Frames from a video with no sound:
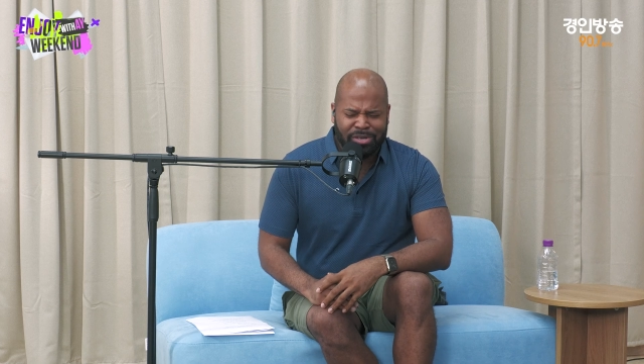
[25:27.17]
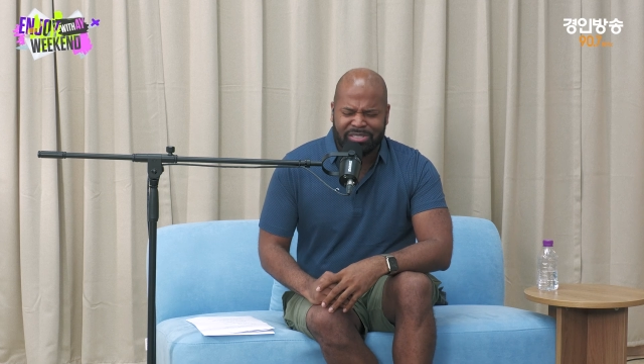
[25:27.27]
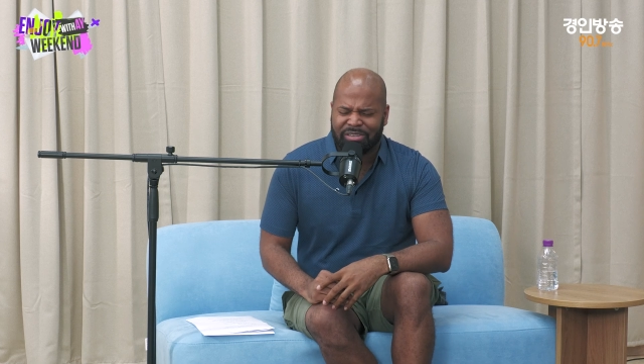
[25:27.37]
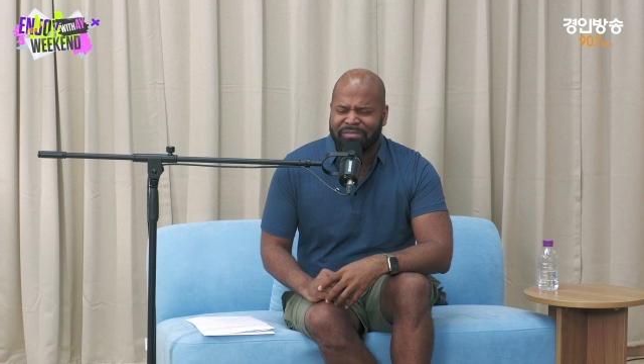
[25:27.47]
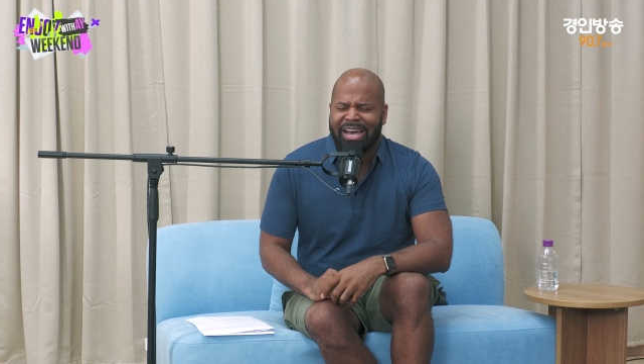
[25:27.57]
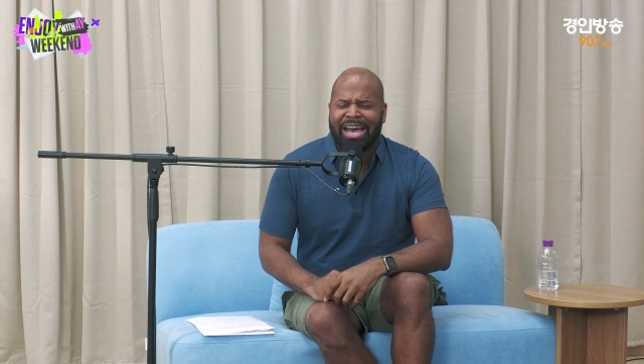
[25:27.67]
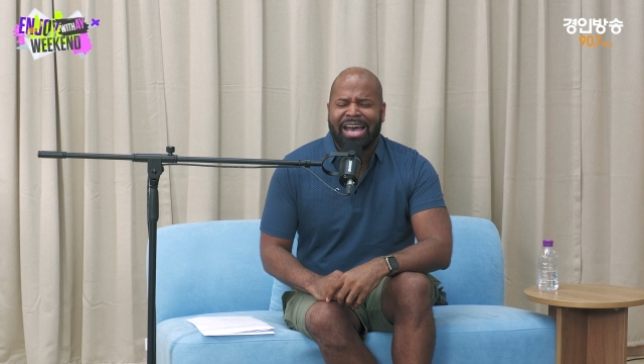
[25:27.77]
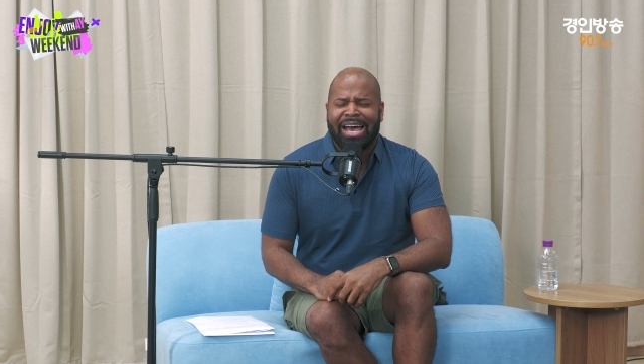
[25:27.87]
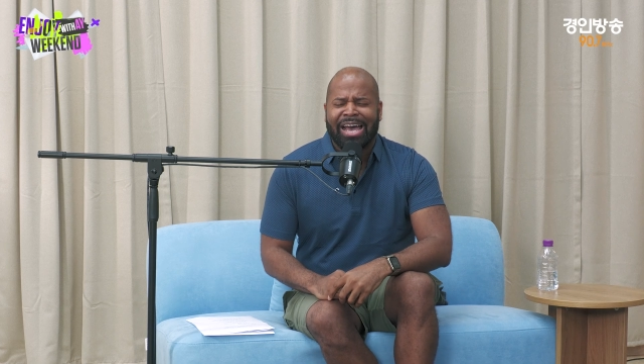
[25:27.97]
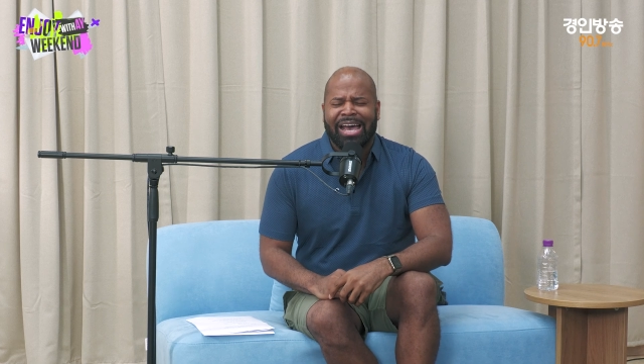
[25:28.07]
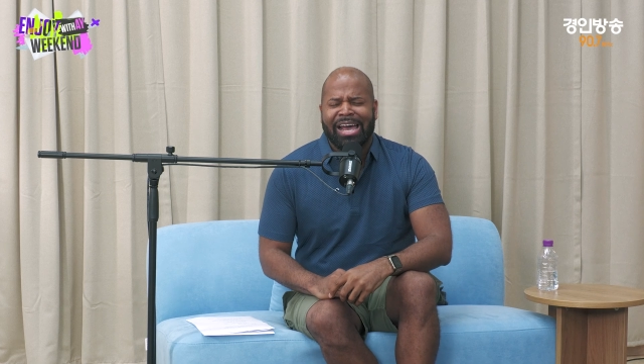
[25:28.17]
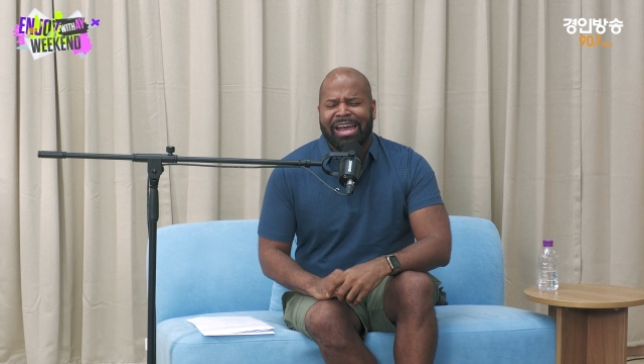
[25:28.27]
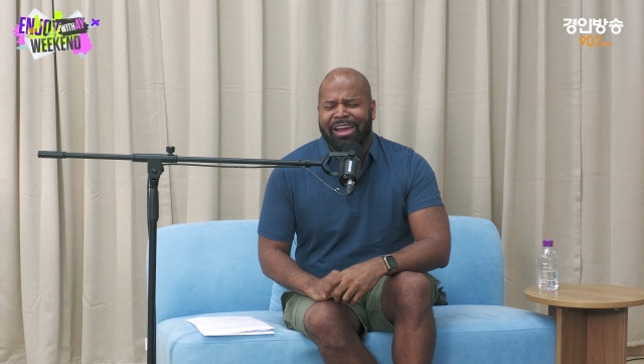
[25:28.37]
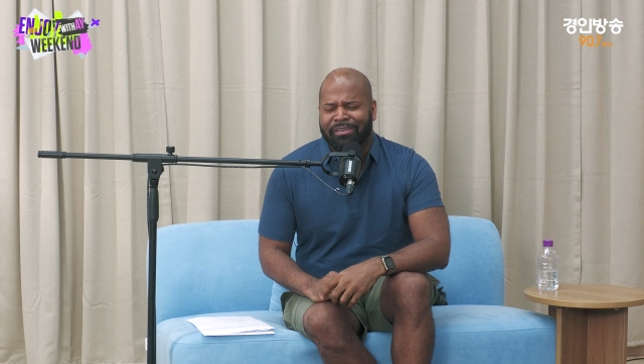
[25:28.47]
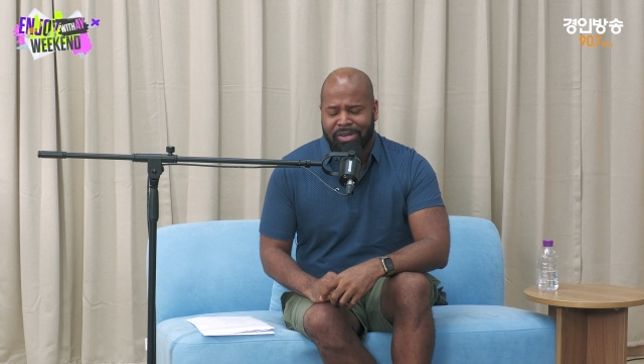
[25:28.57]
will
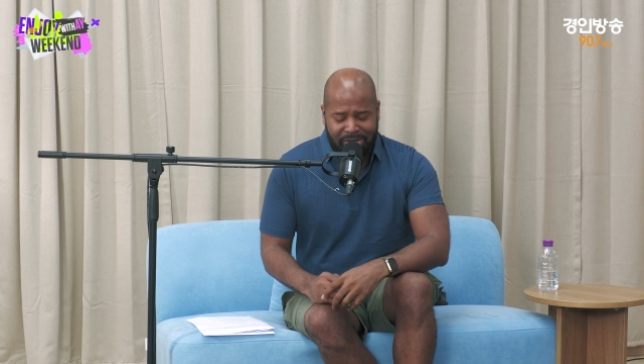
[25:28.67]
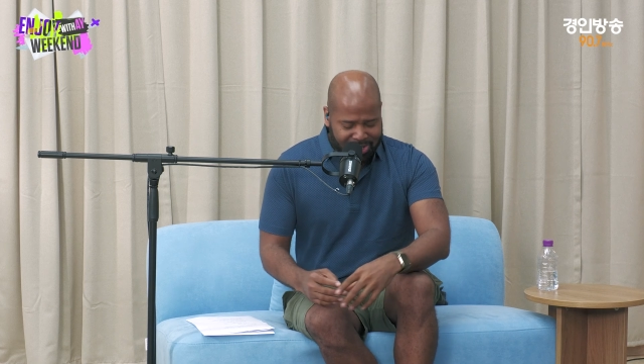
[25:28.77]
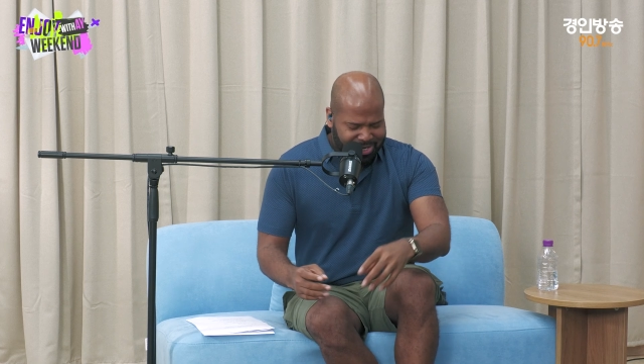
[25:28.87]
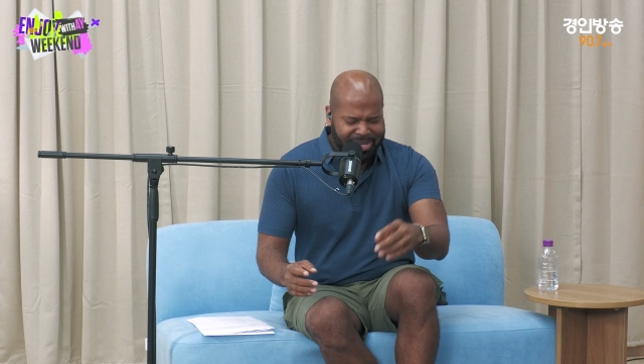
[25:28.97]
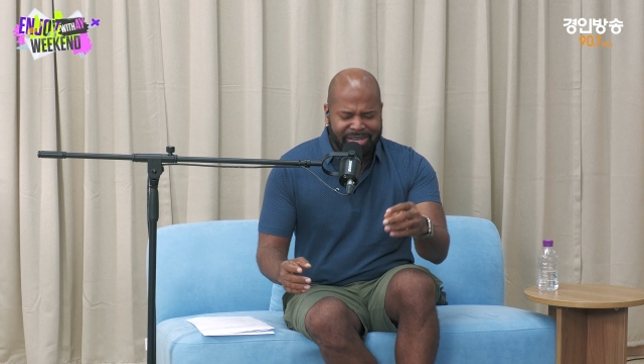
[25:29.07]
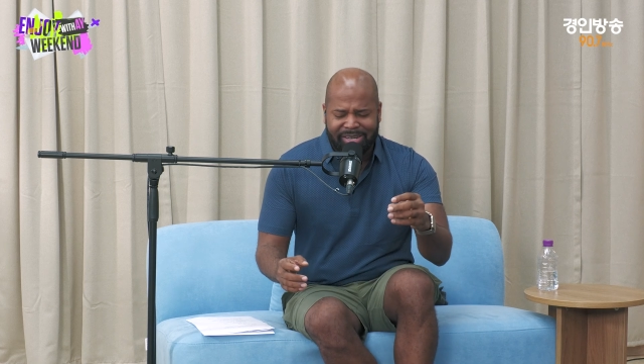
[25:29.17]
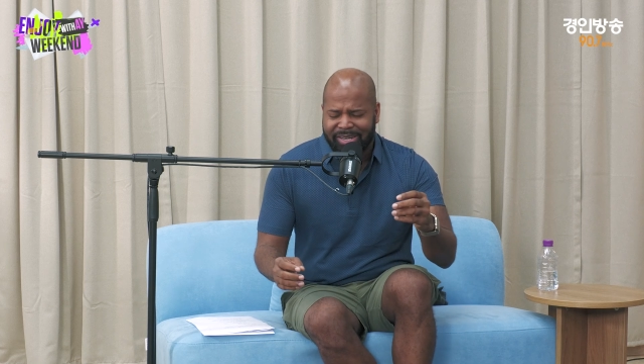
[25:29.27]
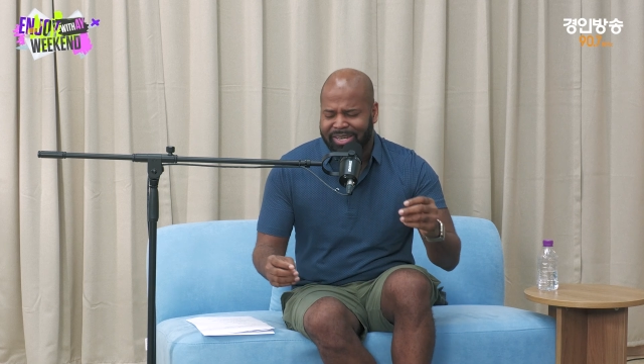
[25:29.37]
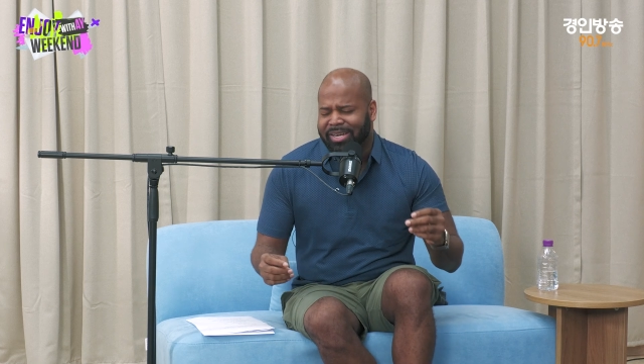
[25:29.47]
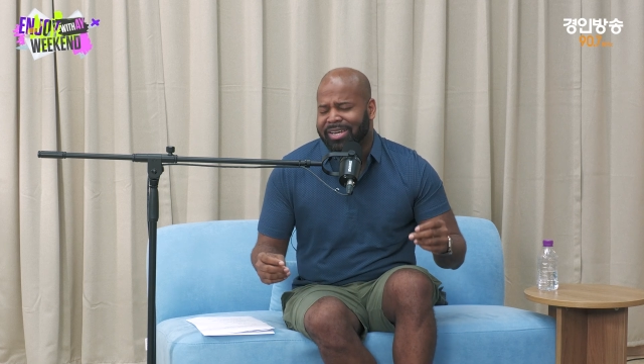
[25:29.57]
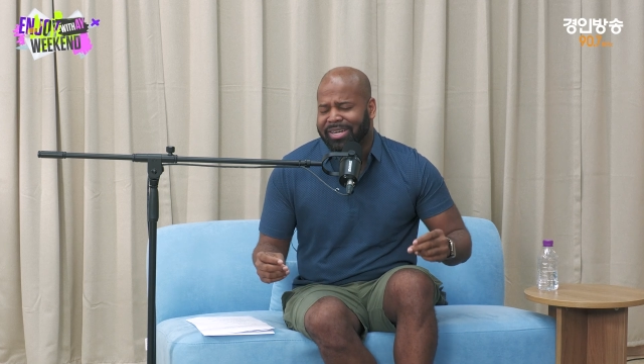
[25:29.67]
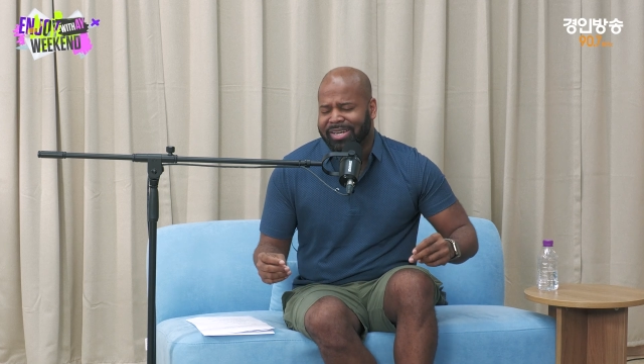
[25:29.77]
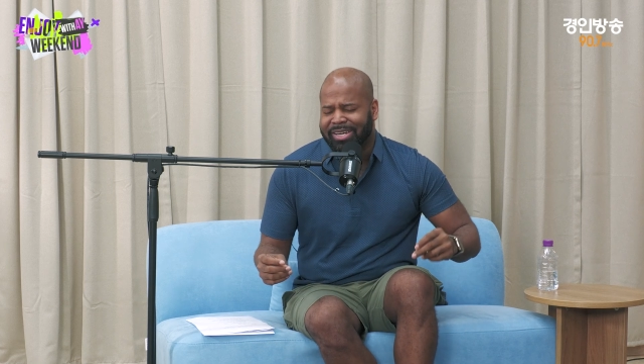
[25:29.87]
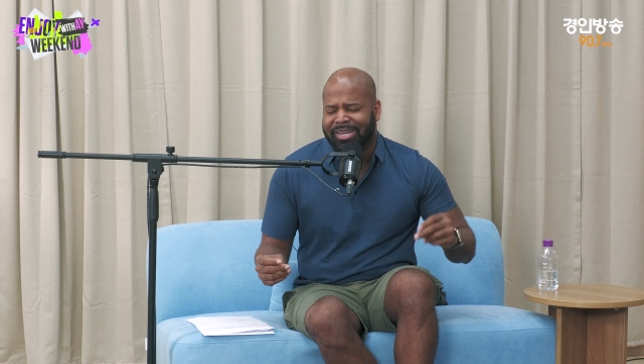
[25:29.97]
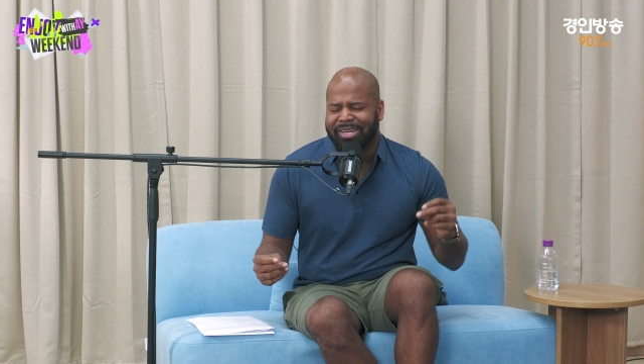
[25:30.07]
survive. Hey, hey.